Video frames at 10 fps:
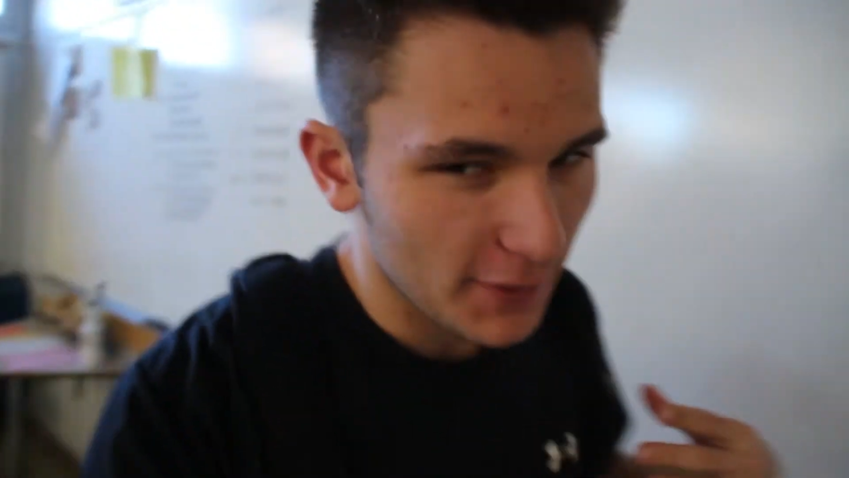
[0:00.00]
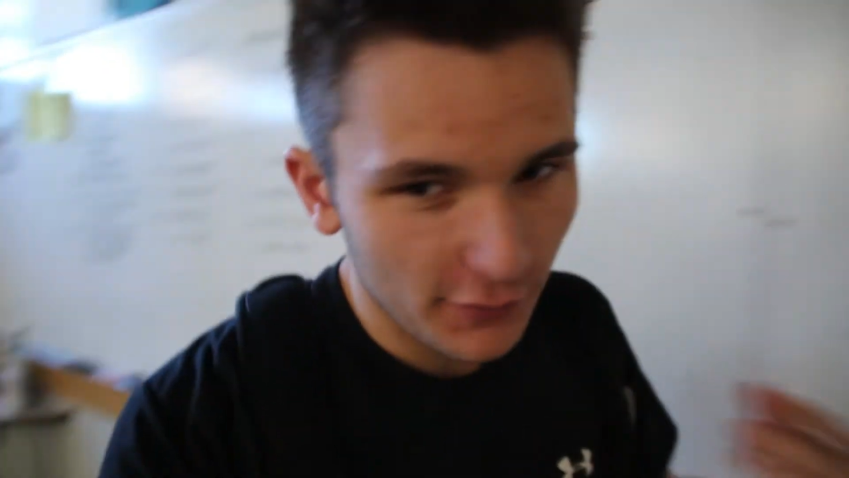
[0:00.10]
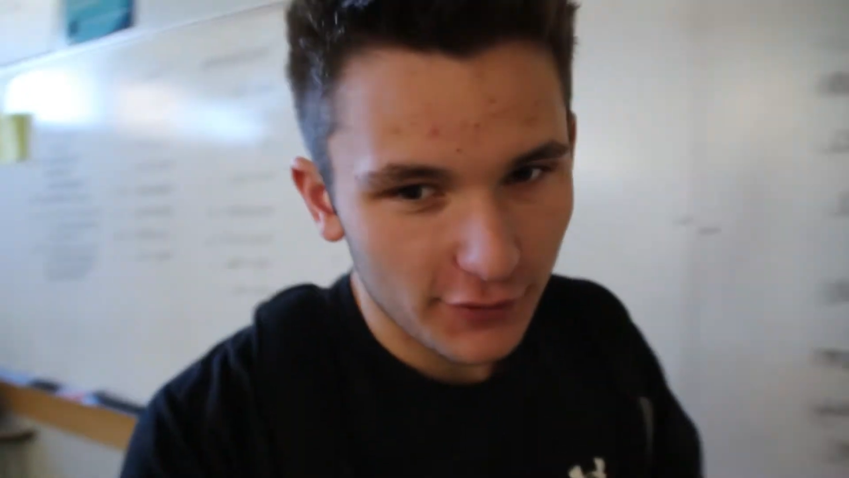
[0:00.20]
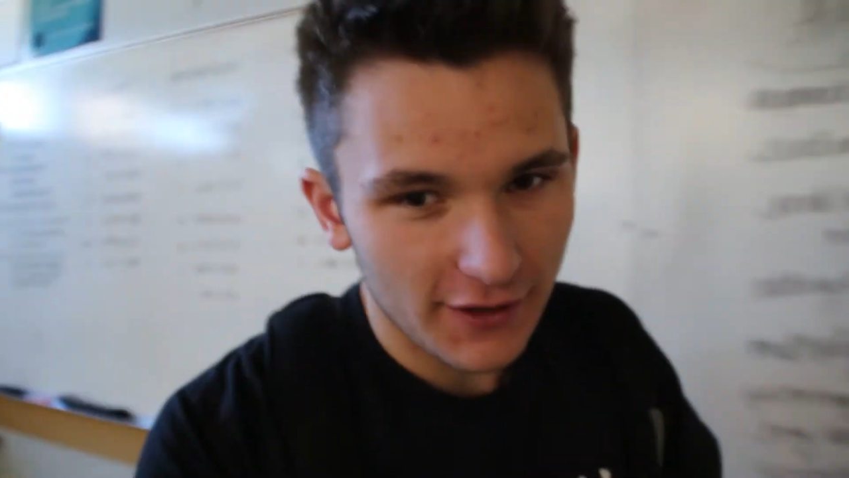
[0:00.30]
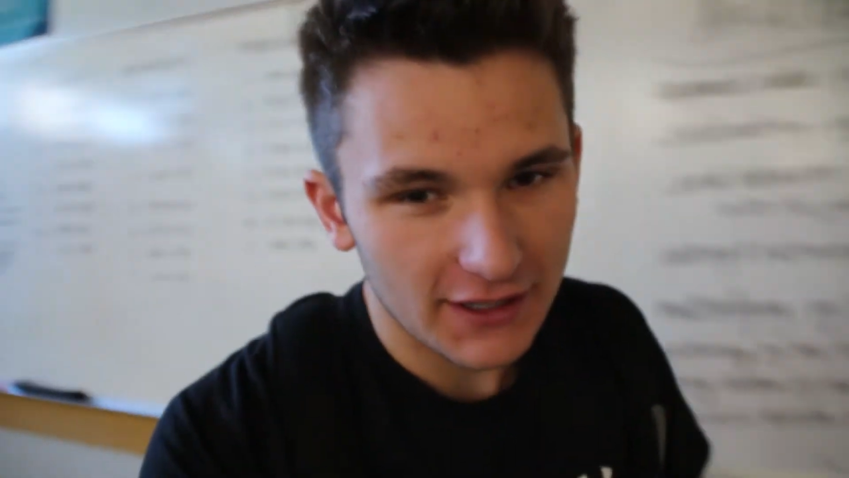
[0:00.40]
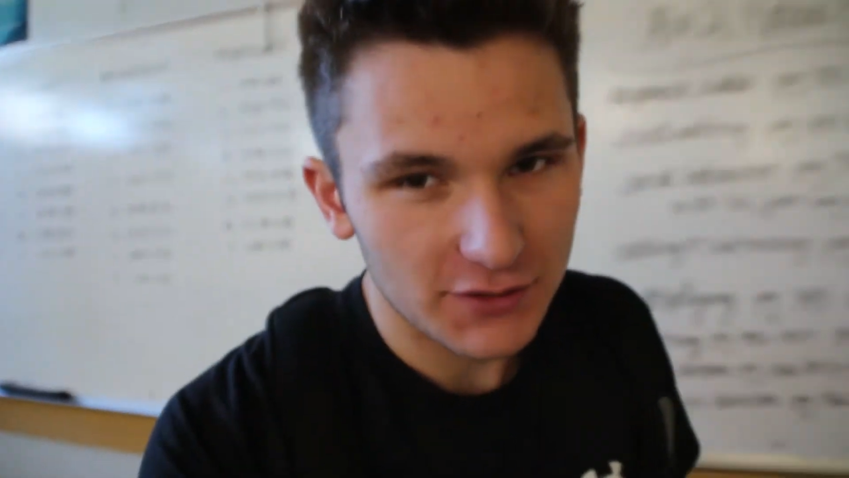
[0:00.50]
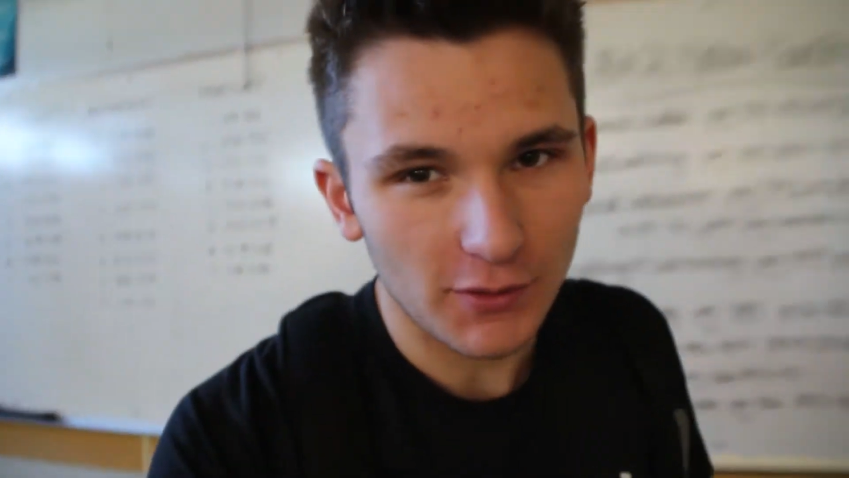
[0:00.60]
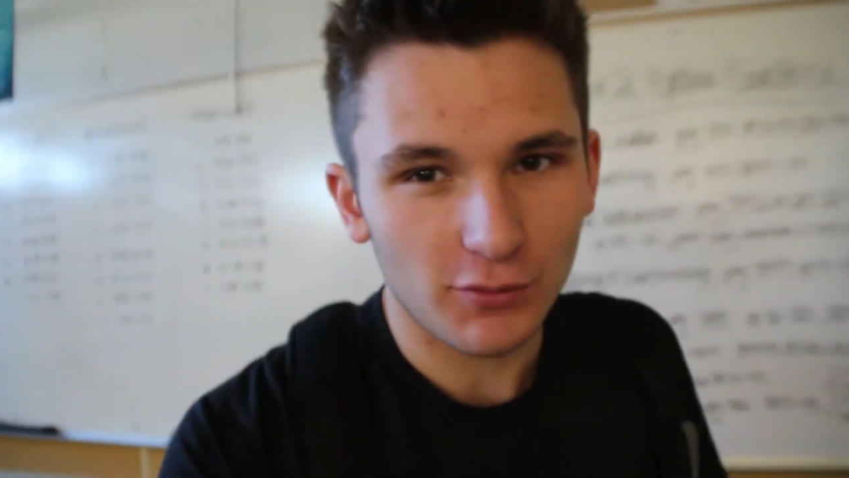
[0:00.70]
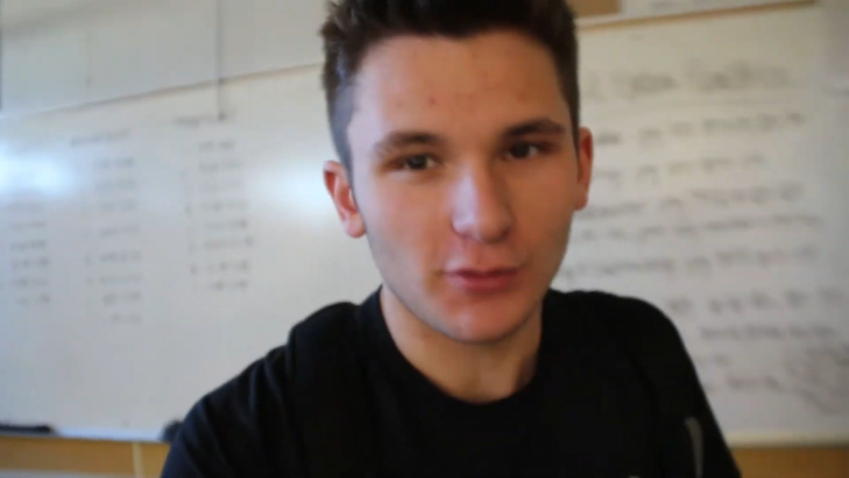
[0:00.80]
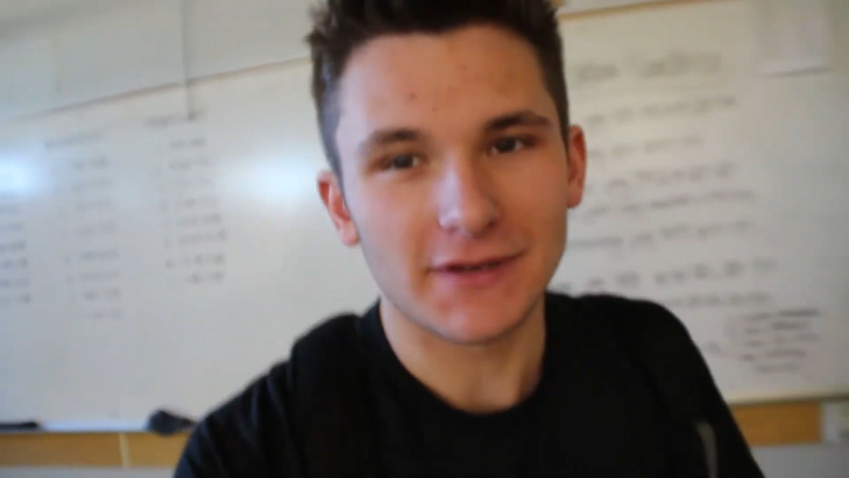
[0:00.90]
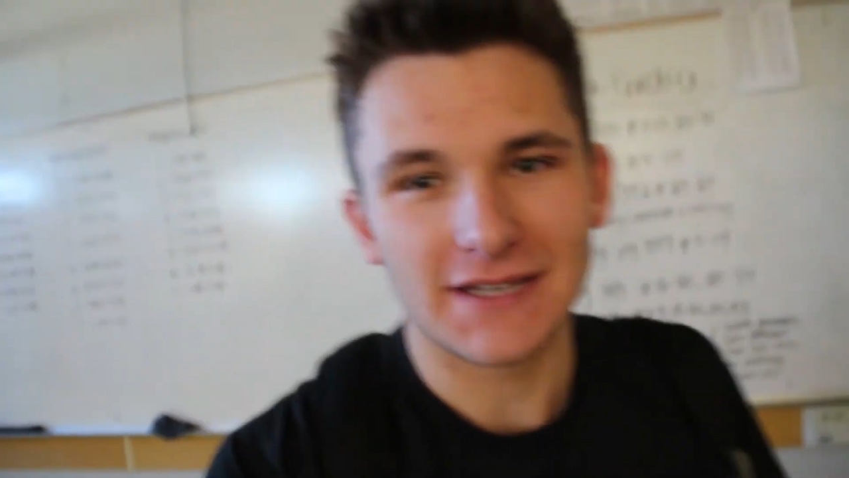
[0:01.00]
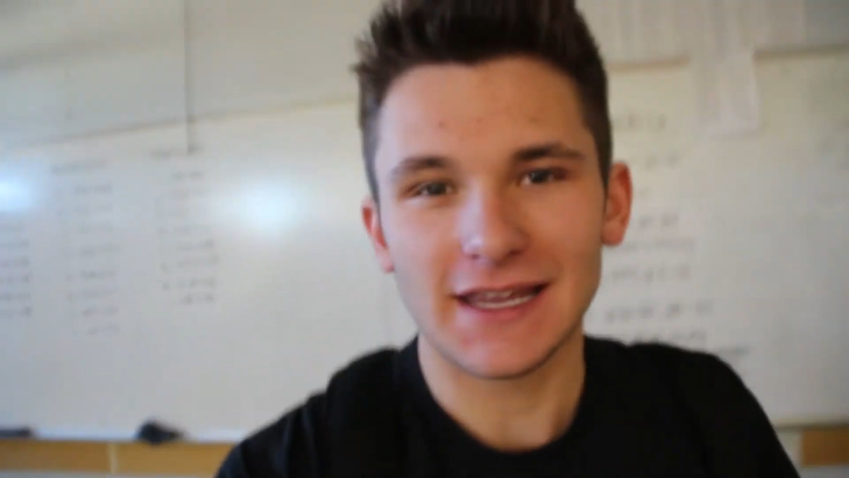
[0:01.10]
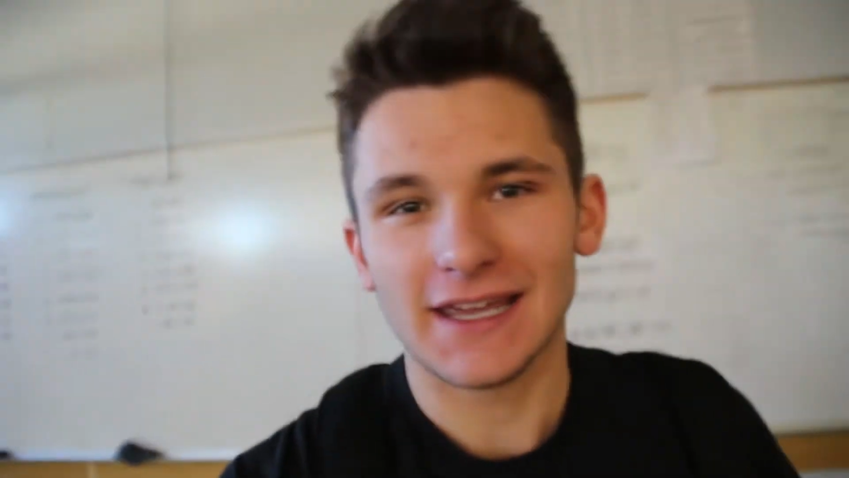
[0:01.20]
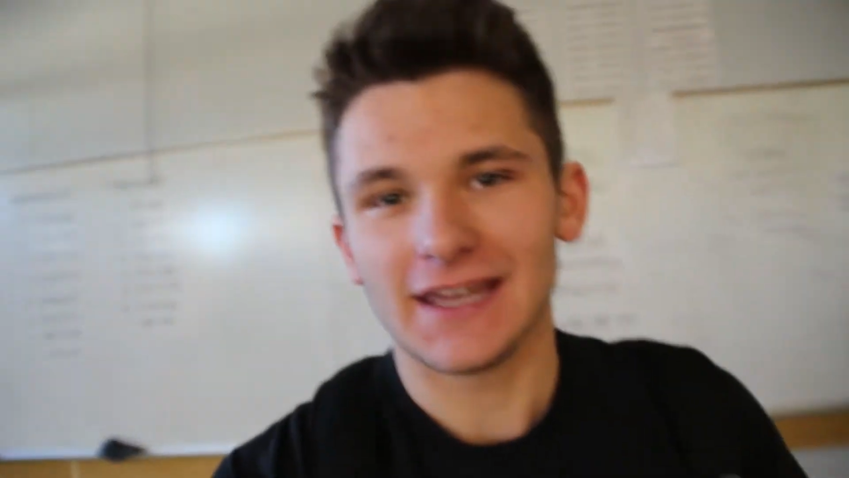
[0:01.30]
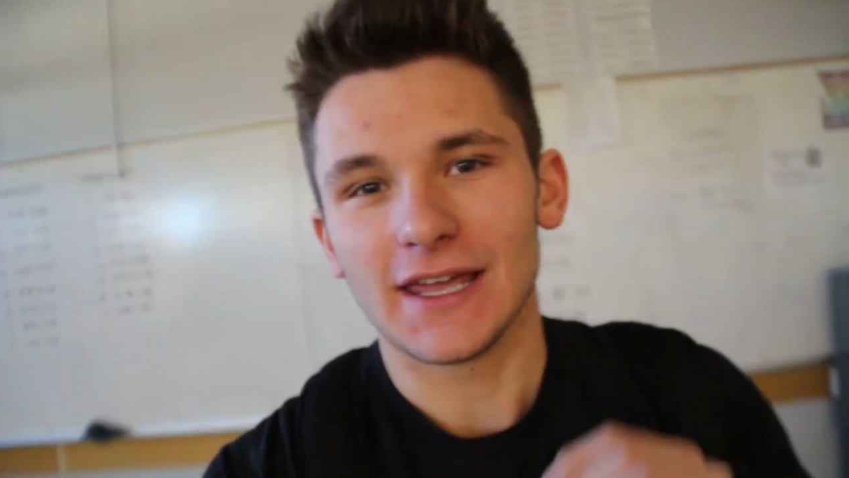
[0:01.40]
over the next week we'll be
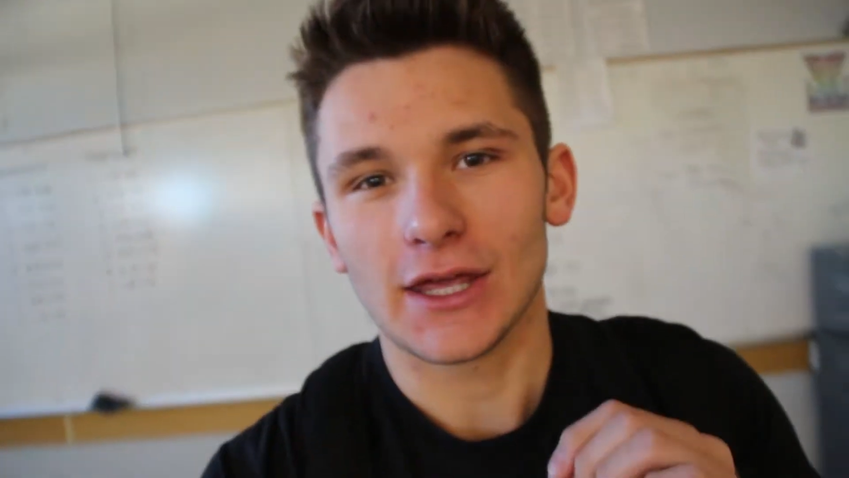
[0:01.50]
taking